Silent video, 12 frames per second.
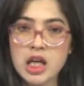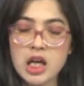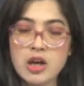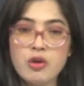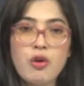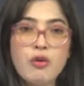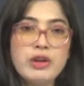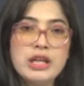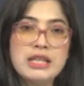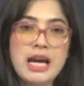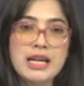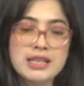
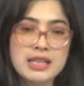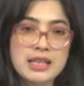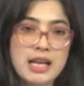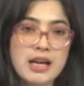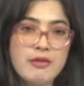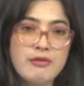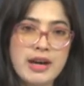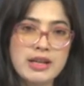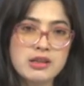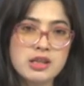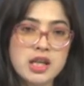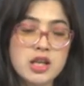COVID-19 laga
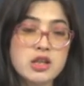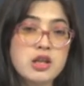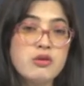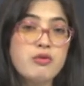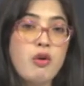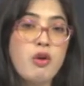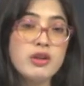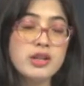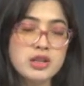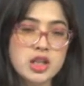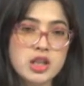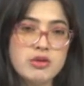vaccination for the
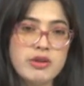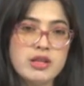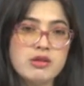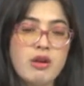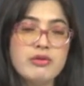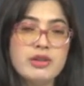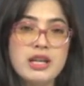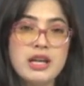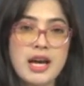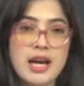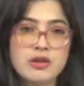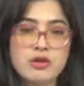children of the
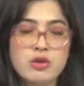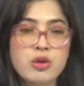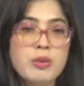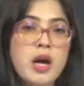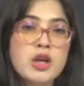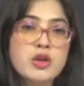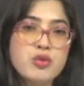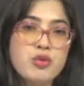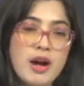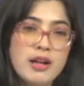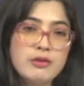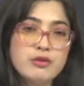age group
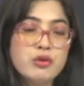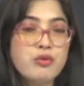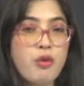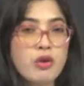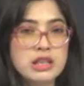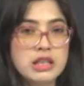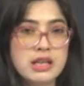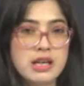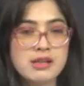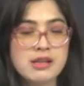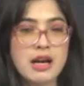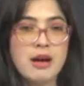12 to 14
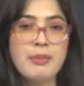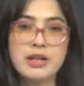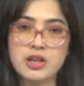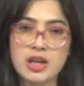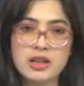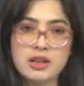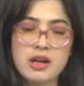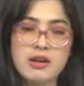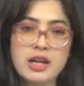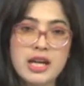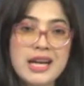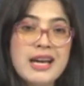years laga bacha khan
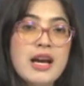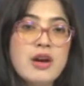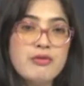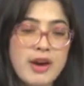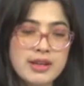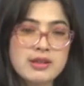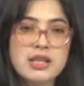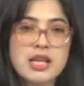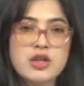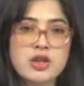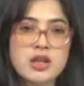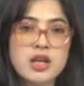karne
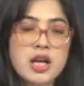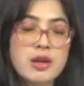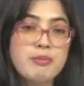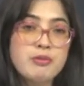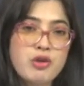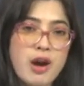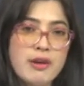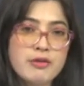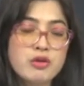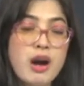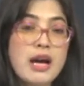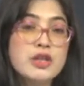vaccination drive
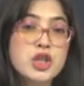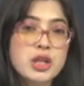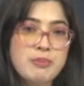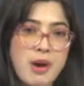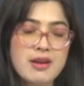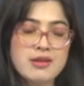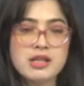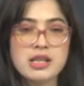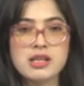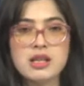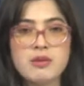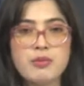to aji March
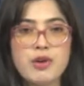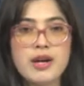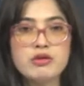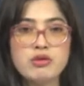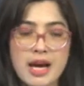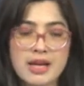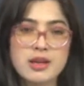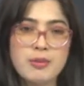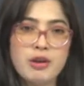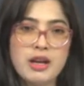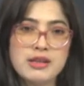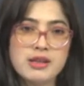16 pra chulai
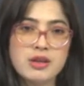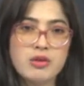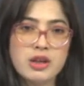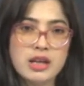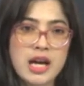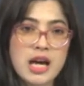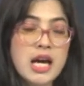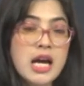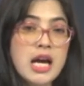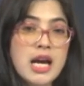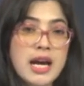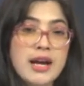jabole ase koi kena
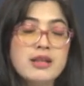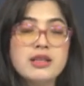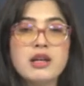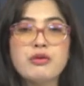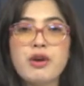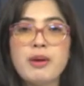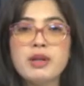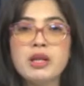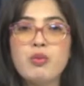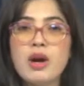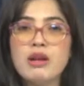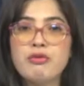health and family
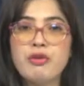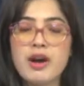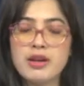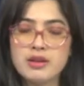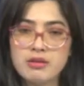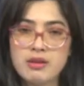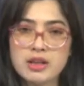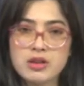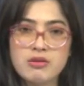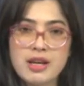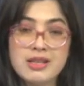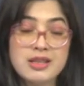welfare
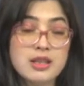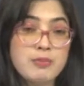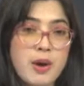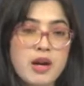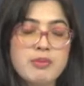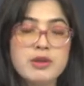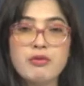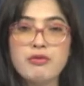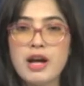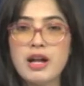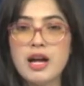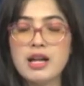directorate department of
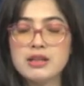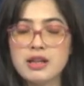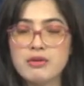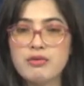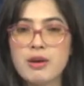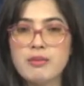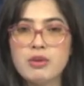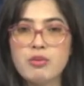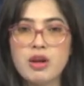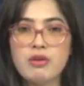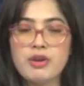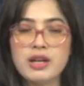health and family
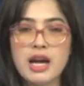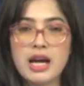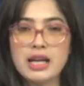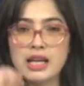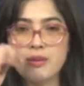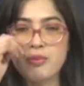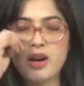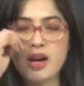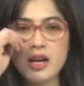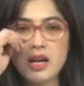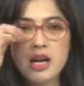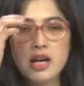welfare Nagaland pra
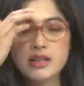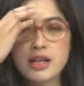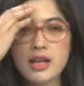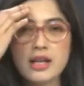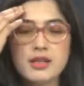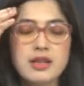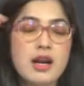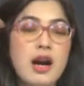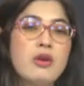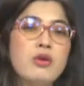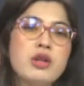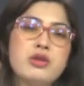janaishe
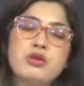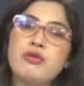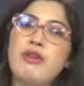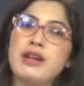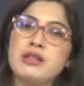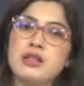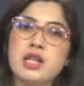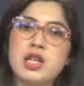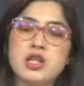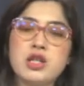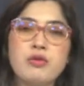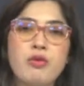aru itu
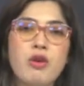vaccination for the